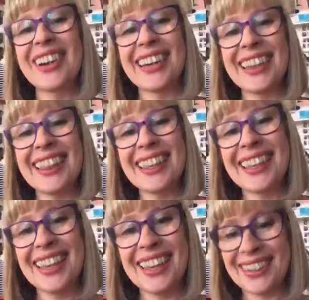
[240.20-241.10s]
great,
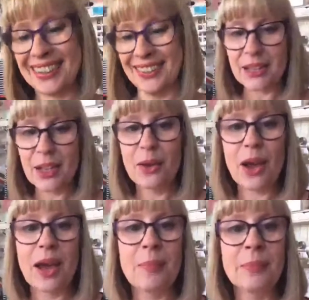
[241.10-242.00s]
thank you. So
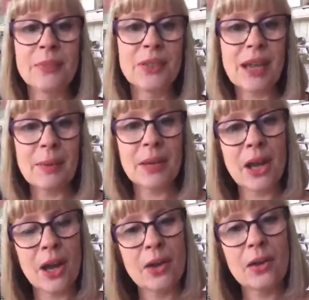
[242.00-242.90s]
do let me
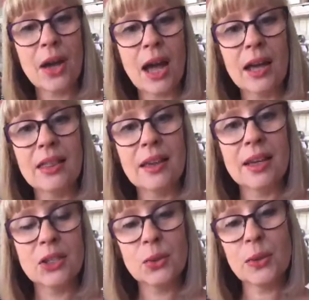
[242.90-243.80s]
know, either
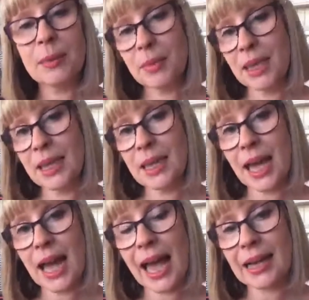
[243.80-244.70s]
tweet me
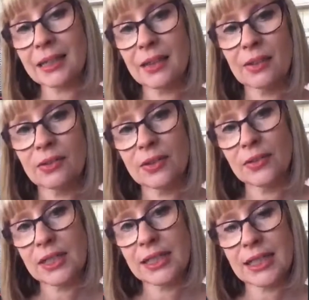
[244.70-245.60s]
at
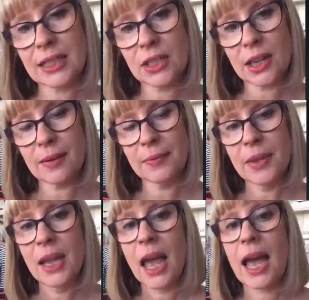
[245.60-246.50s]
Thrifty Stitcher
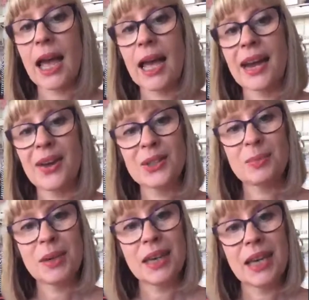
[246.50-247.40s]
and ask
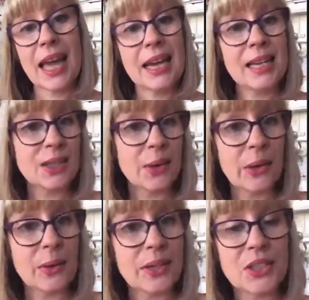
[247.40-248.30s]
me any sewing
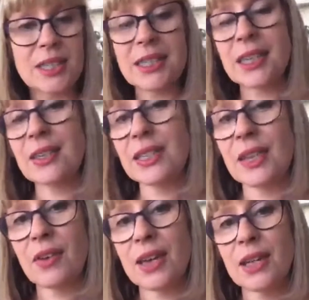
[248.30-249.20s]
questions, and I'll see
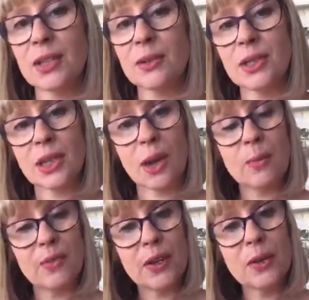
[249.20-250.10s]
if I can do a scope
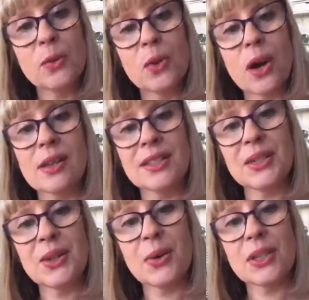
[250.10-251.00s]
for you or answer
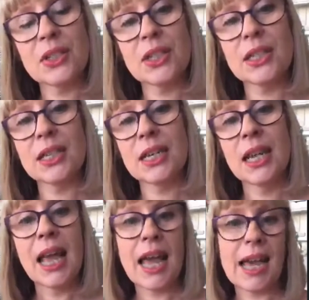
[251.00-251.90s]
your question
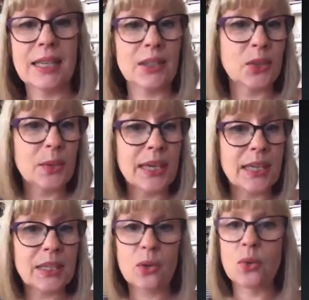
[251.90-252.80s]
as a
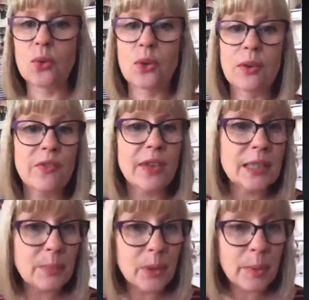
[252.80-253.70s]
tweet or a
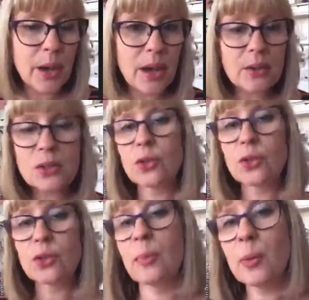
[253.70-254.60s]
Facebook post or
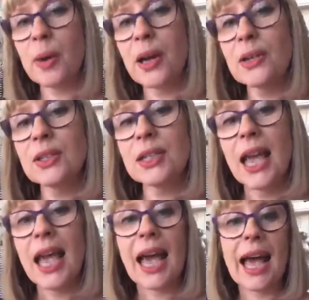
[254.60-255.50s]
a blog post,
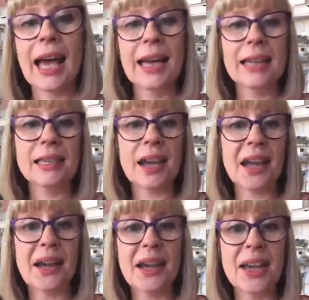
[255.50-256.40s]
and
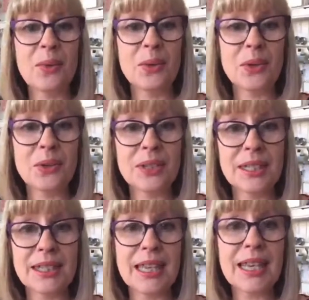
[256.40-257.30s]
I will
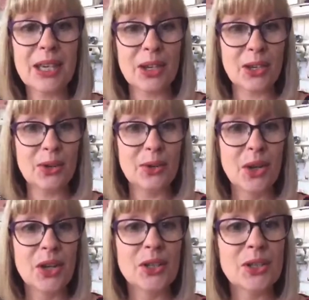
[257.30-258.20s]
see you
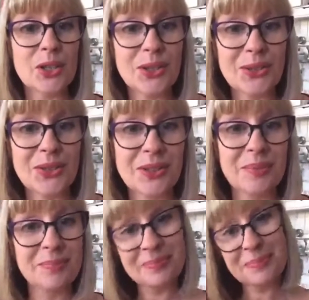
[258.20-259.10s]
soon.
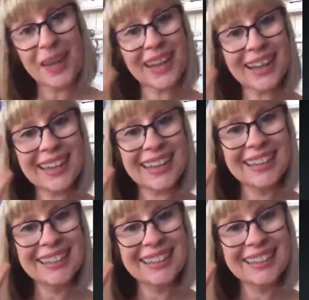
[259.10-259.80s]
Bye!